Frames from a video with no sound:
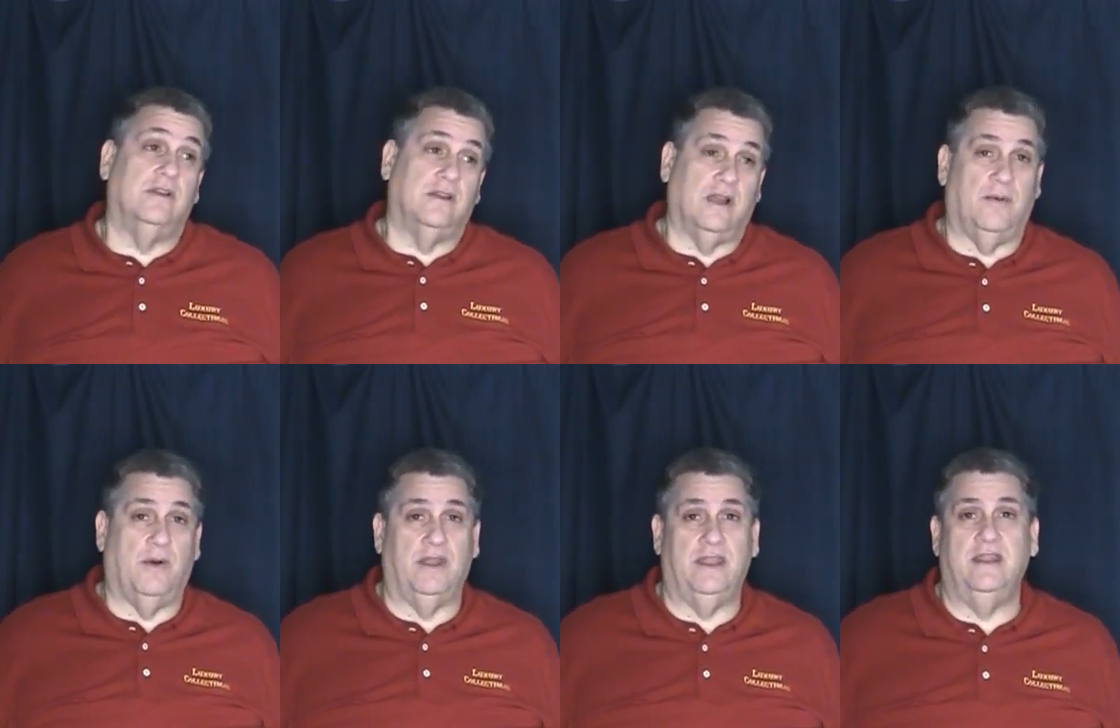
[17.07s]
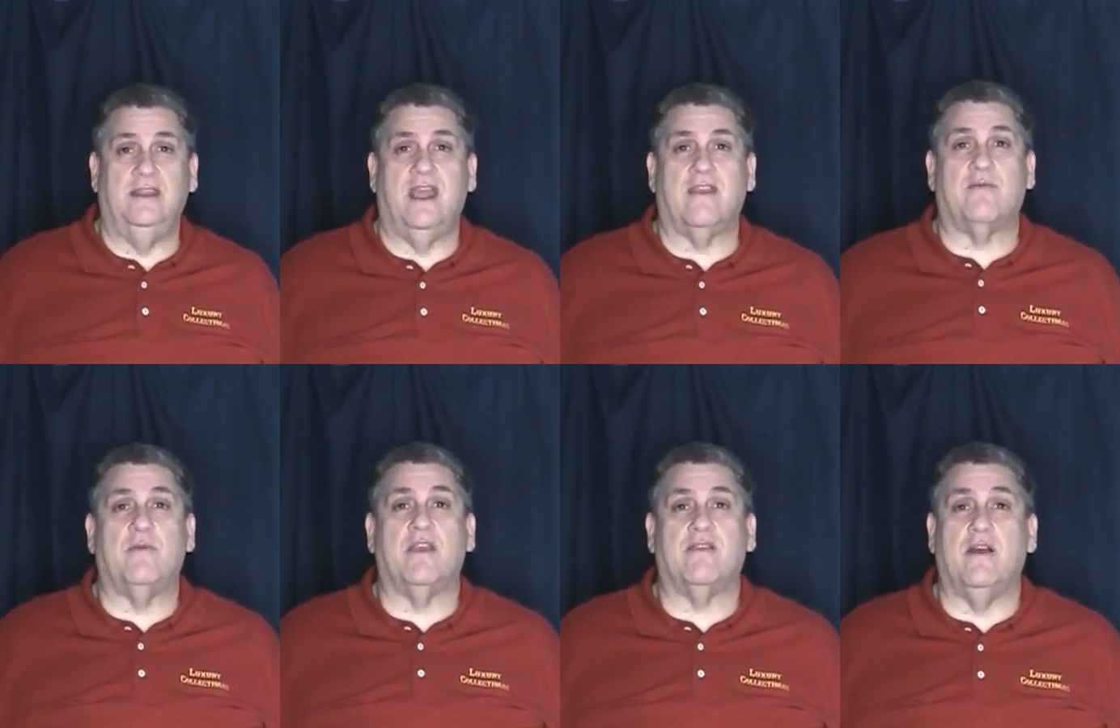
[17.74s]
Come on in and ask
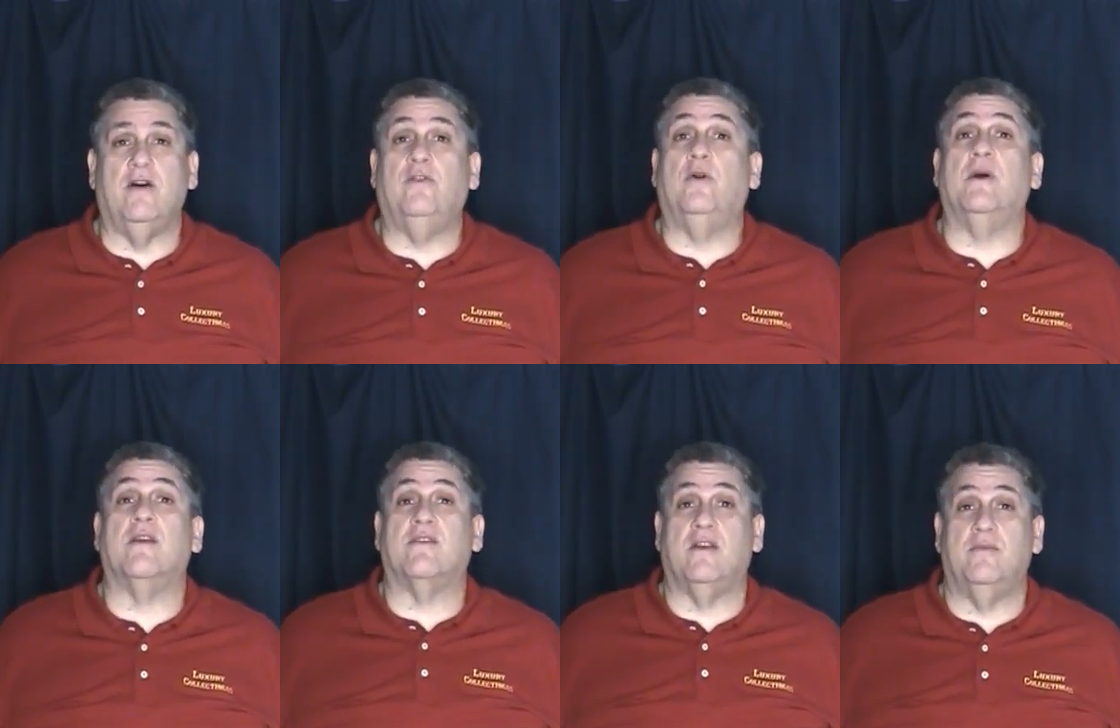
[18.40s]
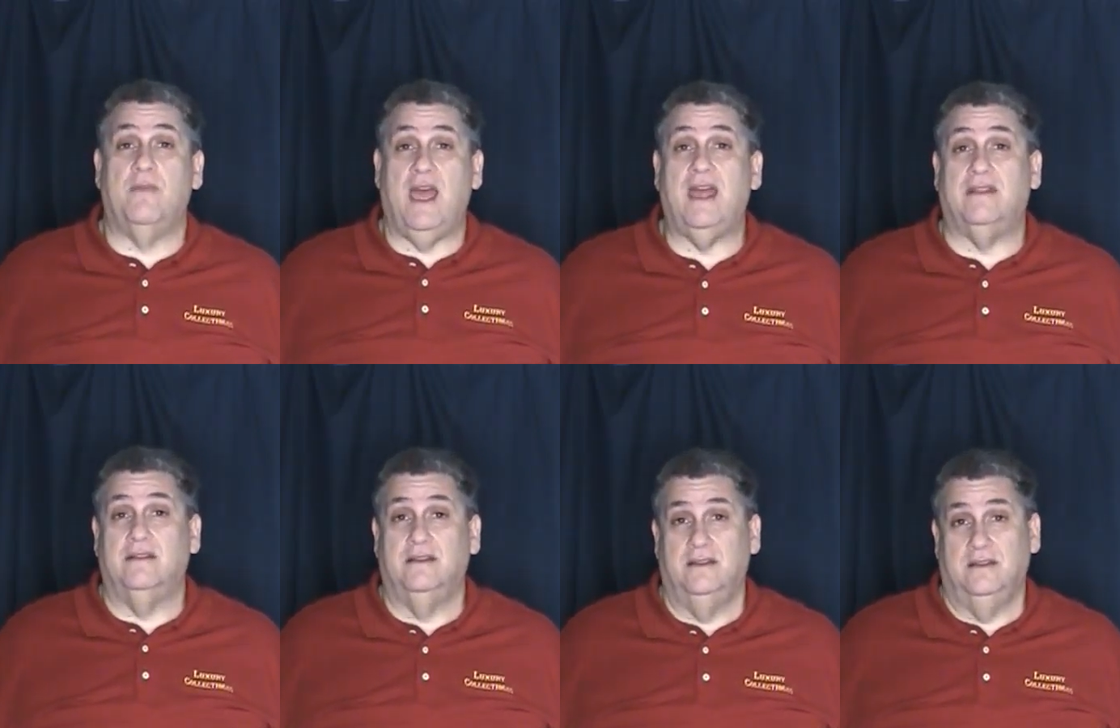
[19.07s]
myself or my son Matt
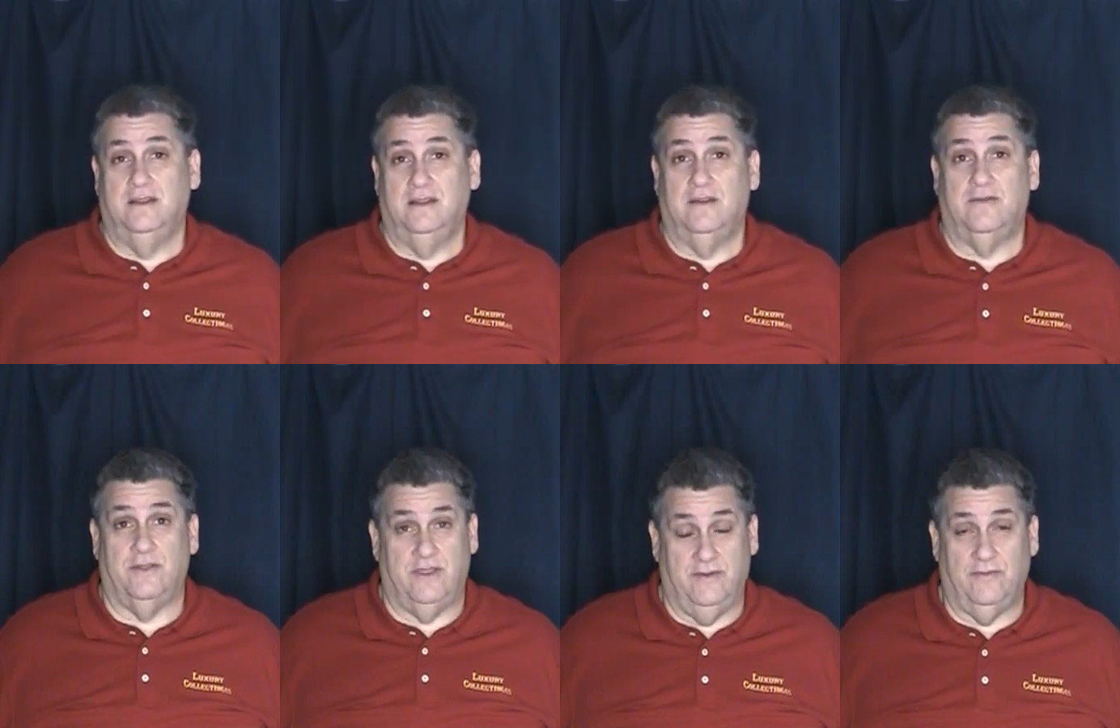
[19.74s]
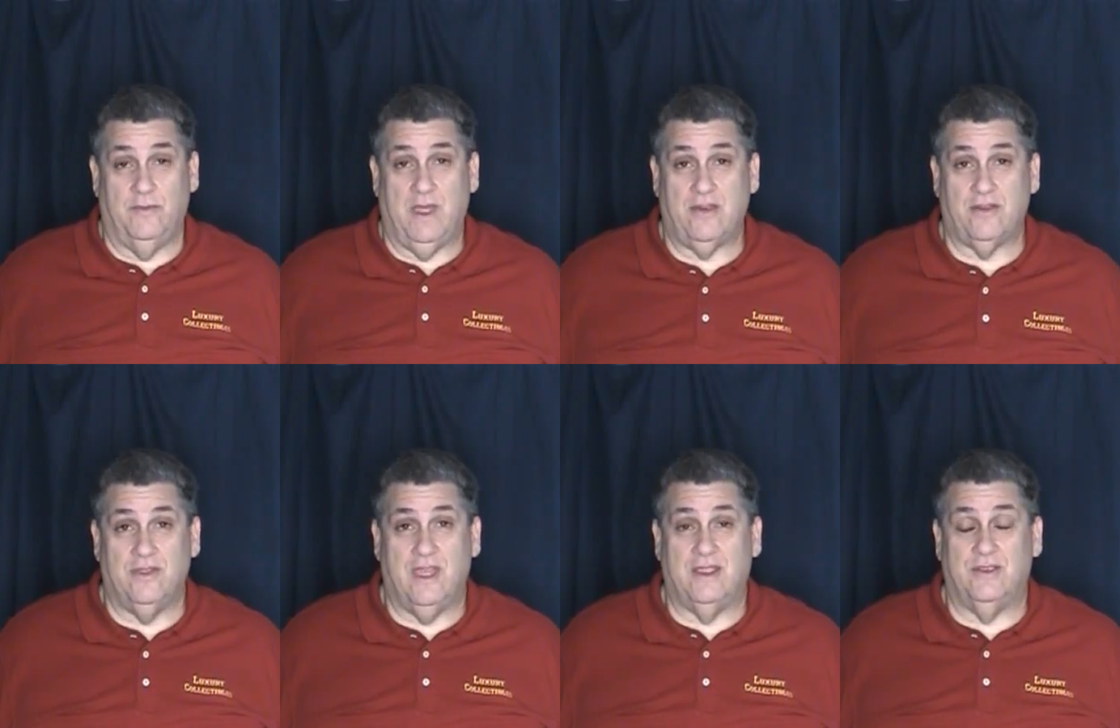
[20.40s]
for the
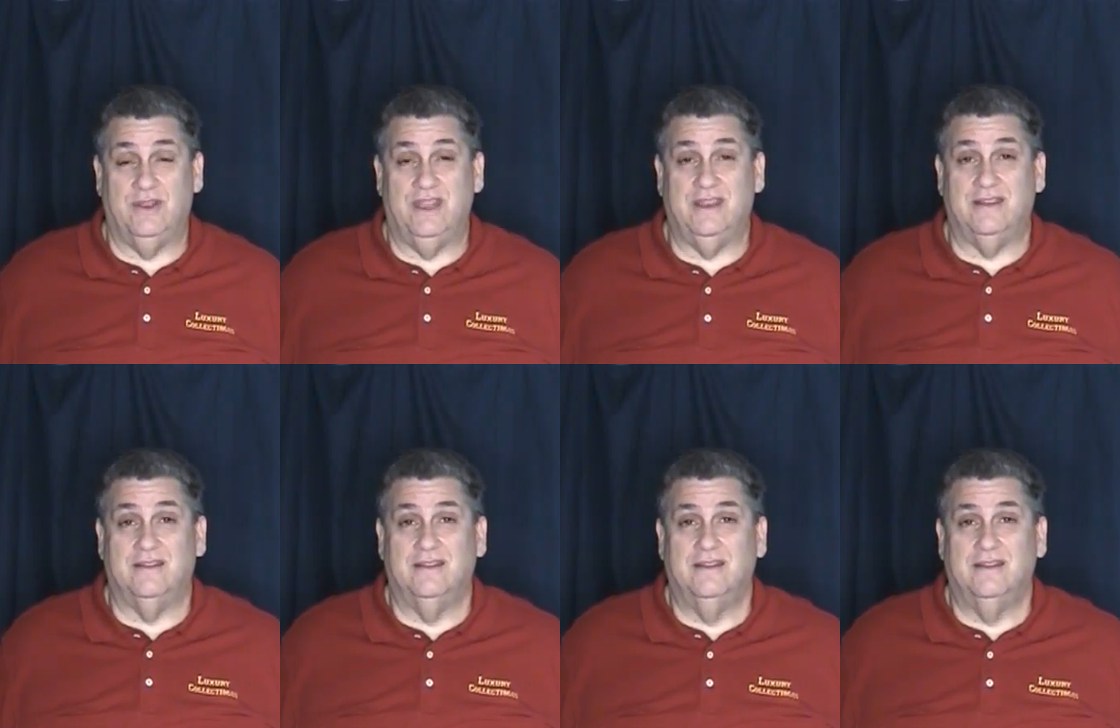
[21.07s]
information that you need.